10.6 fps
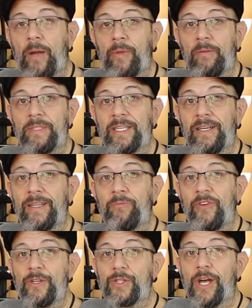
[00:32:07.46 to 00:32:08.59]
up. I'm done. I'm
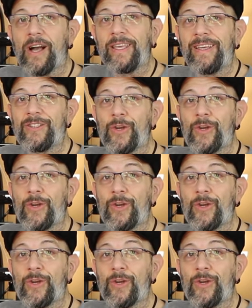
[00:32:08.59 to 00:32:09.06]
finished talking.